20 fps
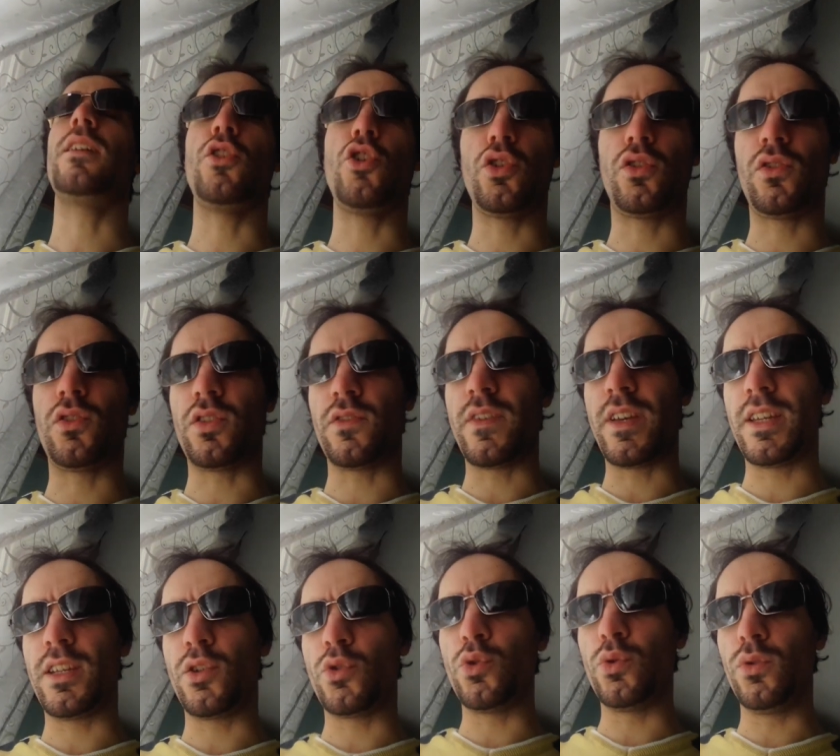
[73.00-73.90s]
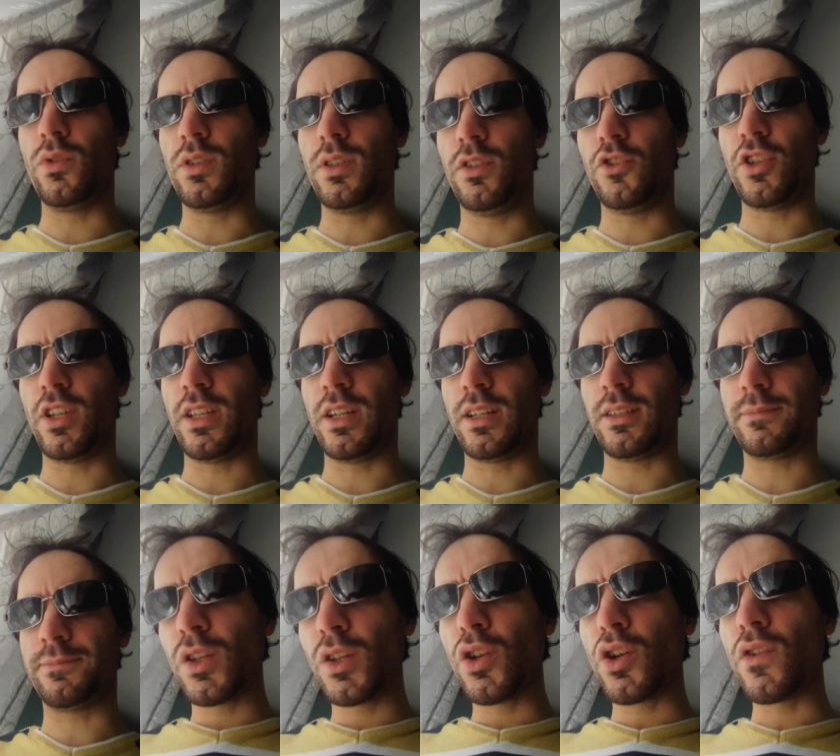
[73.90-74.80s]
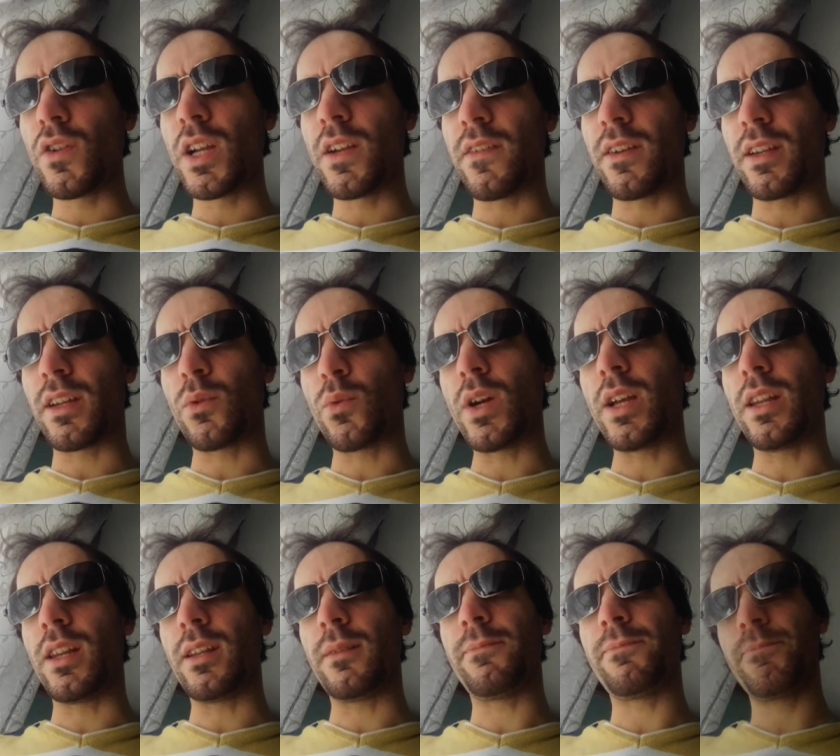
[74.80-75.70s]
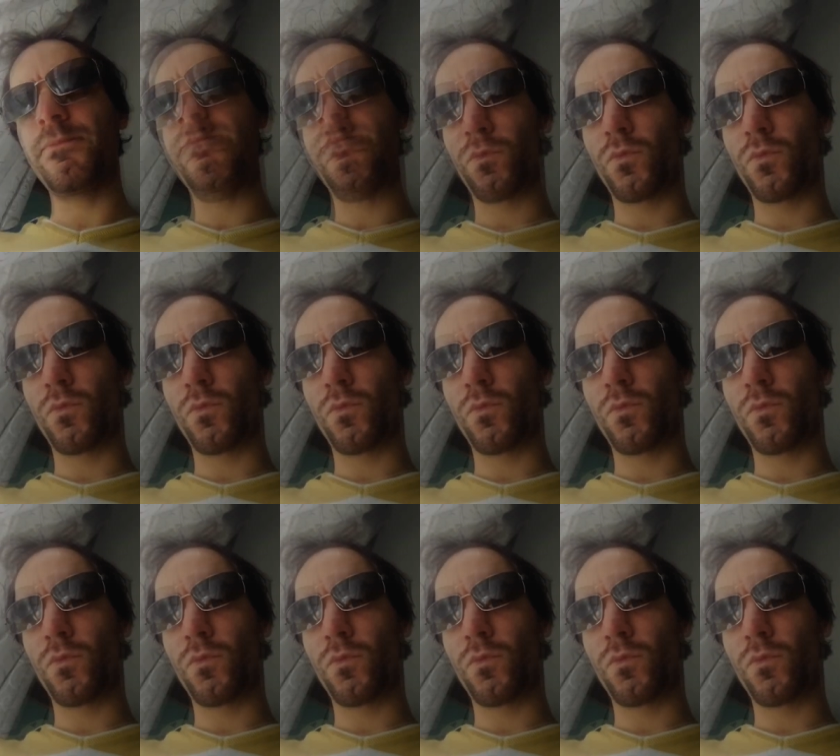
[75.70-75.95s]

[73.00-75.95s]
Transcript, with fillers: not very good in general. However, well,